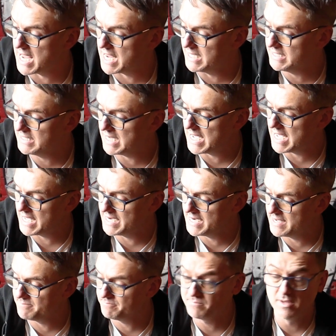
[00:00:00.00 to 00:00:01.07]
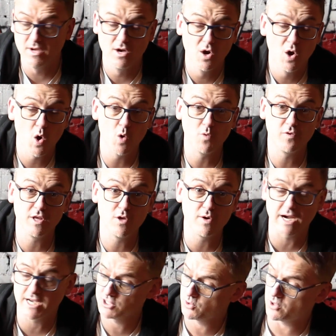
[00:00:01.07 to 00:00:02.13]
in, and um, hopefully you
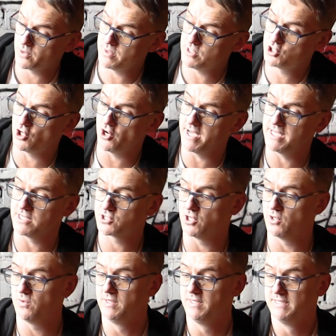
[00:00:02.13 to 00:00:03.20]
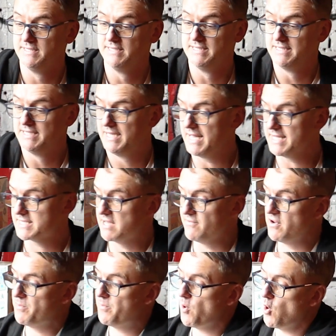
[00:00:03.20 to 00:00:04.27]
guys are going to enjoy it. So let's give
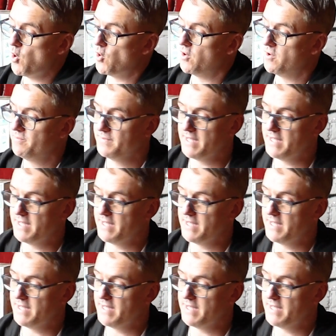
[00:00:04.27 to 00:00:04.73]
it a pour.